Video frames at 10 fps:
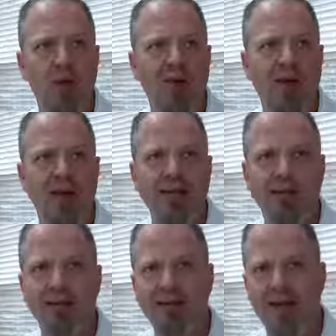device,
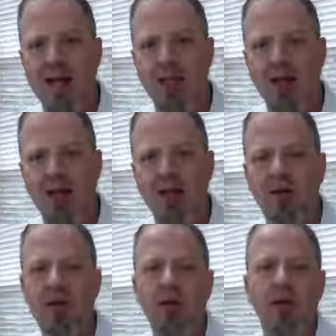a
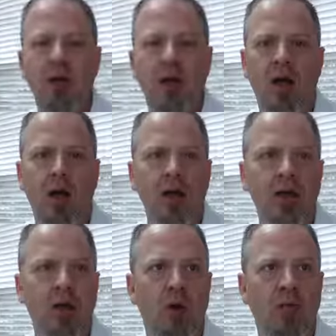tablet,
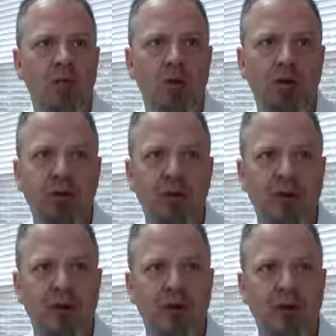a full
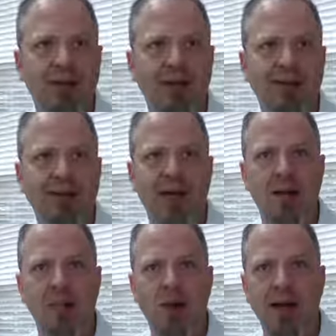screen on a
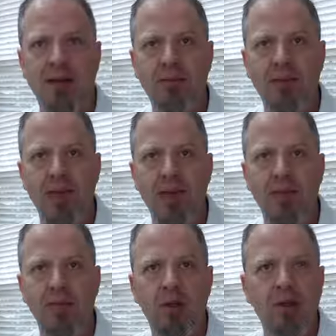desktop or
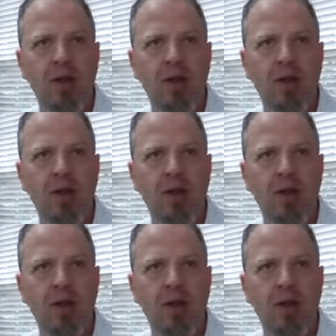laptop.